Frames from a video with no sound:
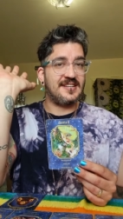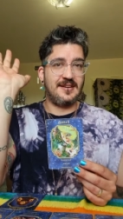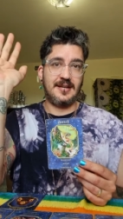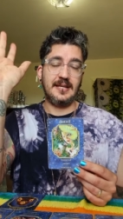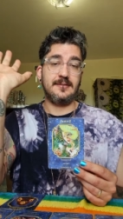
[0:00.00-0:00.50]
and
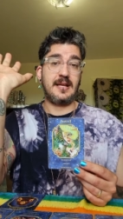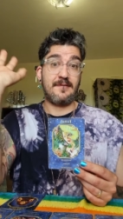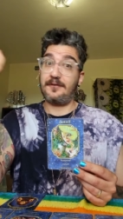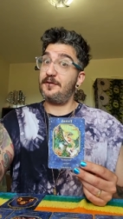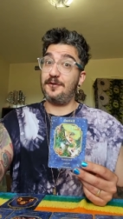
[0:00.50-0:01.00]
I
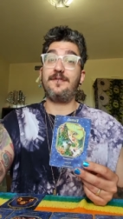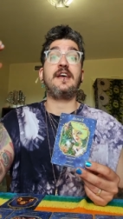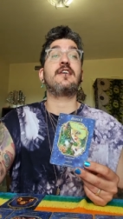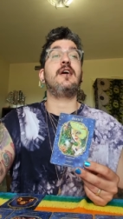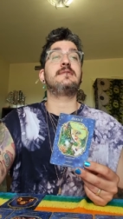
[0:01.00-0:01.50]
have a few Fey
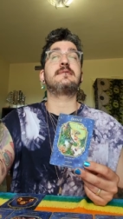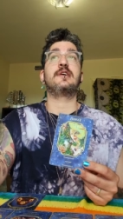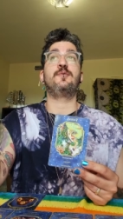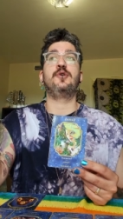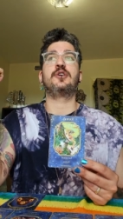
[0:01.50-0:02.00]
guides that
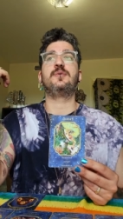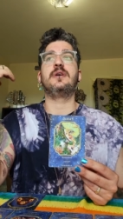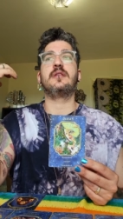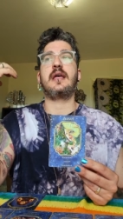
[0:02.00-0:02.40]
I work with,